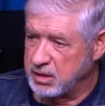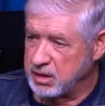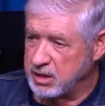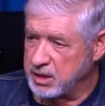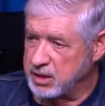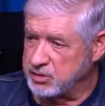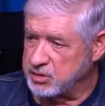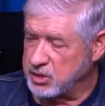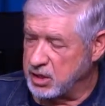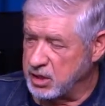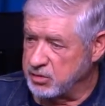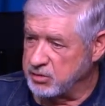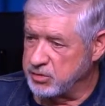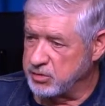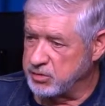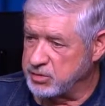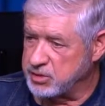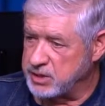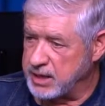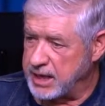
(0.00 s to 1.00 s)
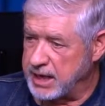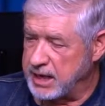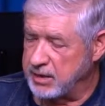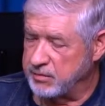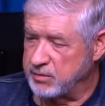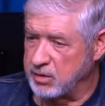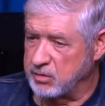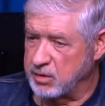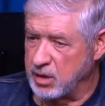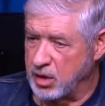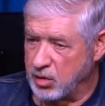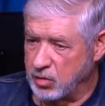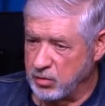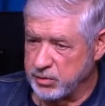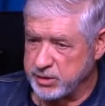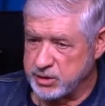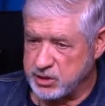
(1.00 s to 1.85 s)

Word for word: is to understand that the Holy